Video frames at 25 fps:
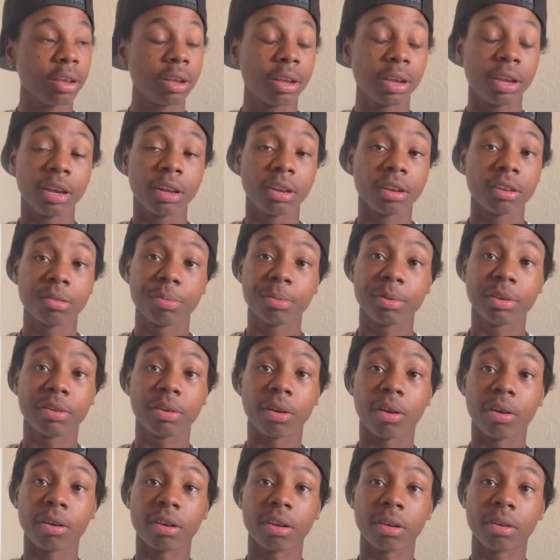he just be
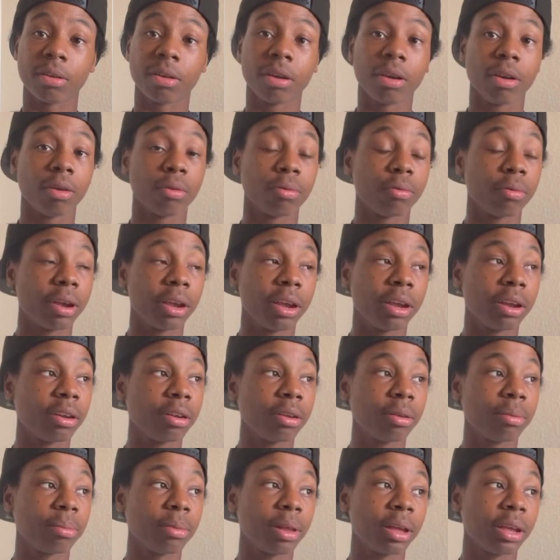talking
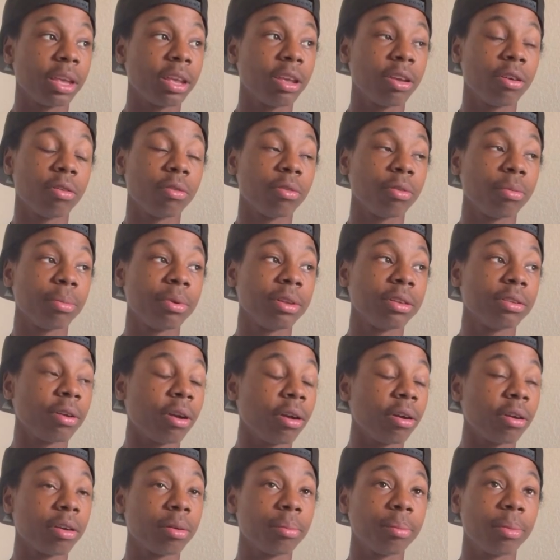random, like he don't be
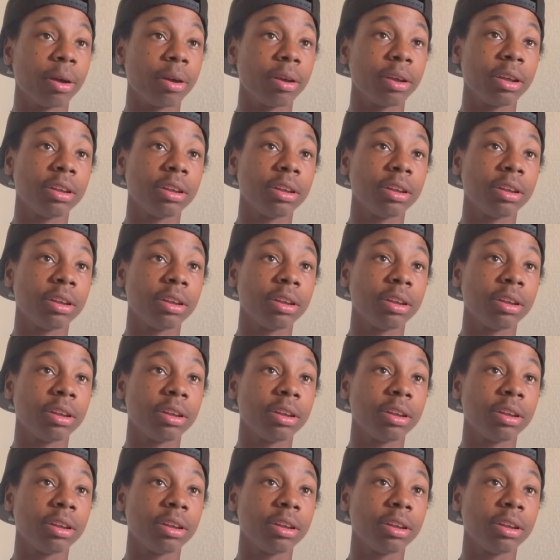talking about,